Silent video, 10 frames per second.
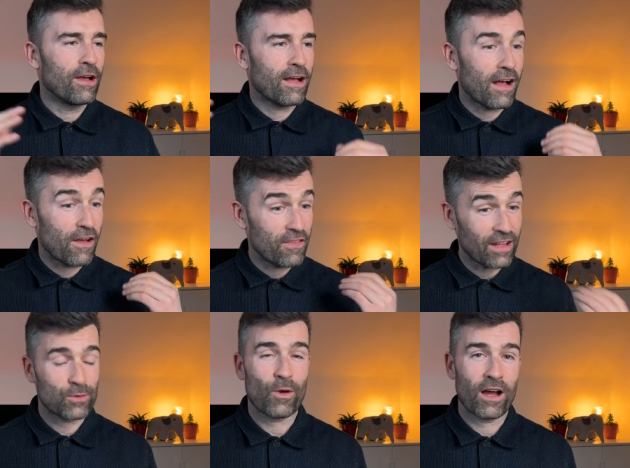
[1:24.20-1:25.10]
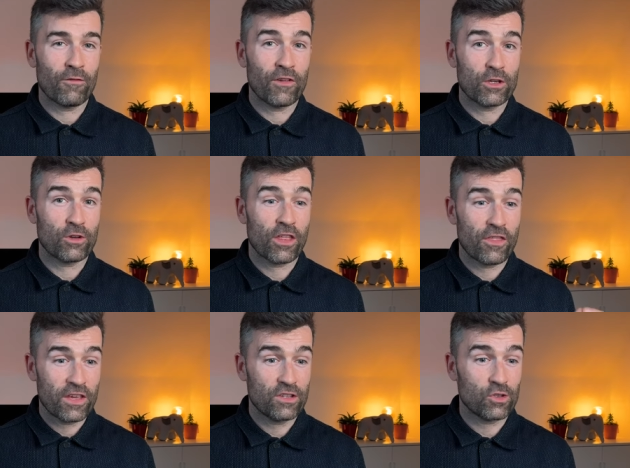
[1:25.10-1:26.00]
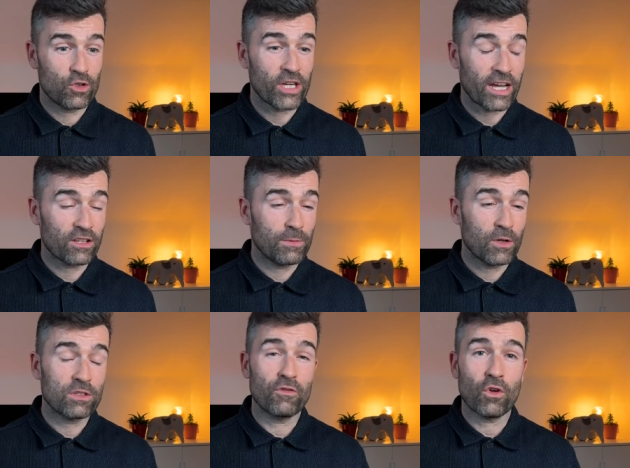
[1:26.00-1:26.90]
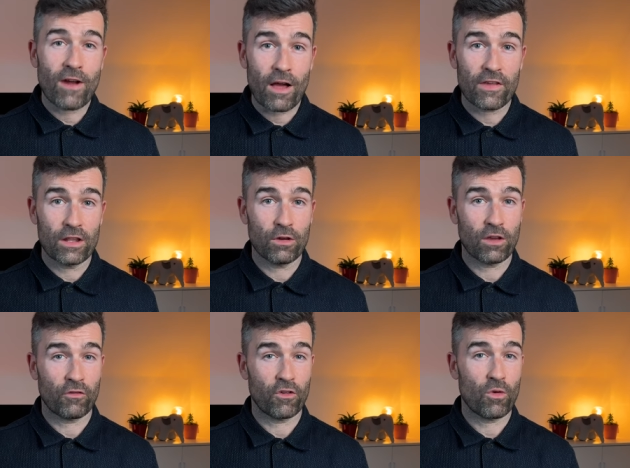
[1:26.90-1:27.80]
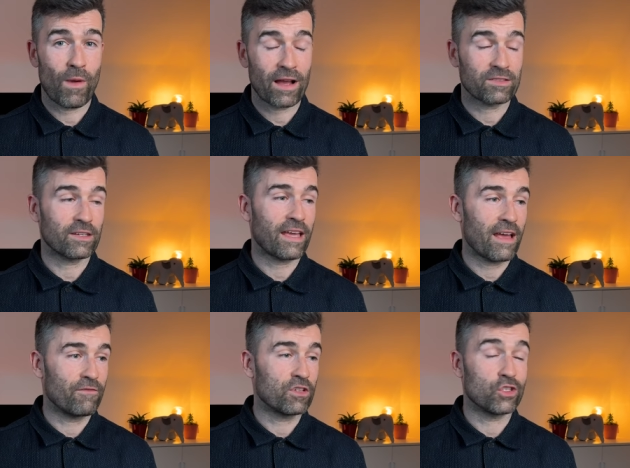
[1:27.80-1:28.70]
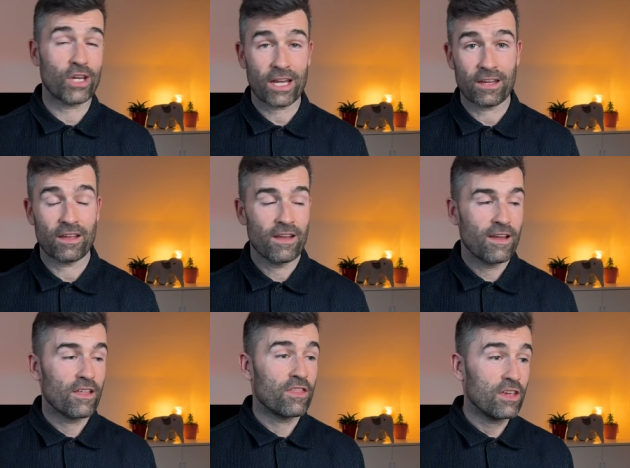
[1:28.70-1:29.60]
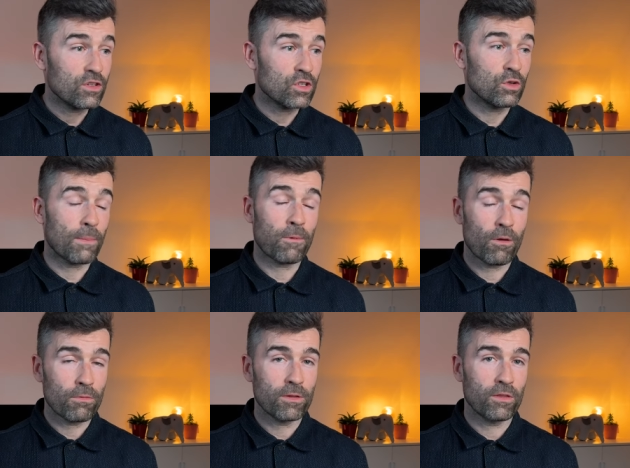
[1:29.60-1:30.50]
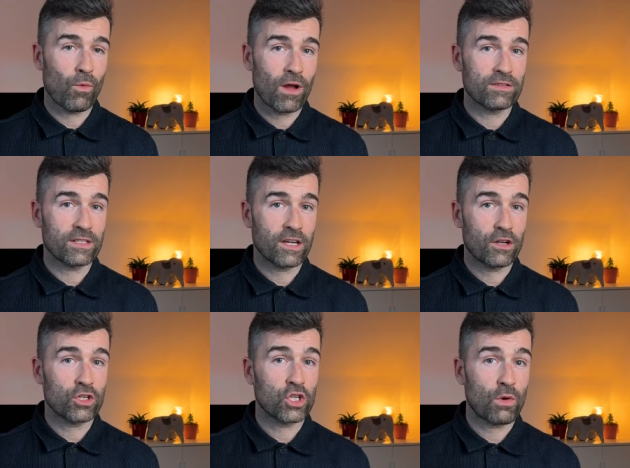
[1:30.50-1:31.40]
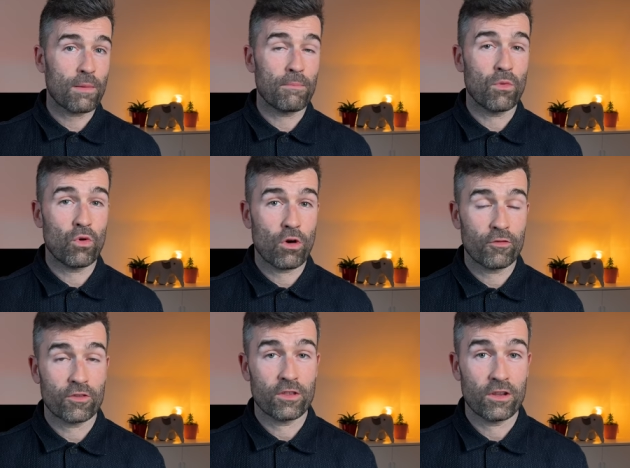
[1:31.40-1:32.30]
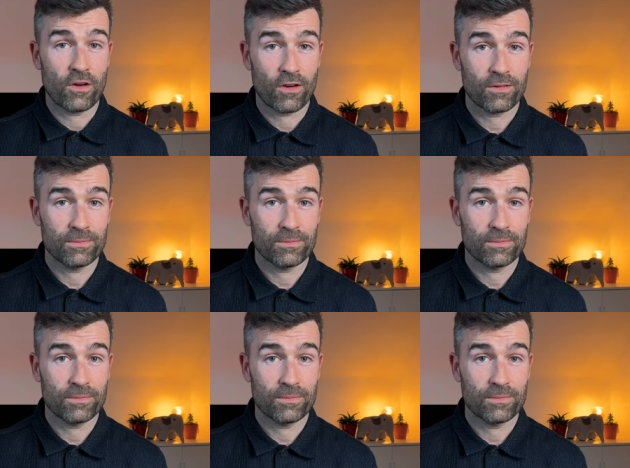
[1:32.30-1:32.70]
uh, that's why I'm featuring these two jackets because if you're out there looking for a wax canvas jacket, these two are probably the ones that are gonna show up more often than not.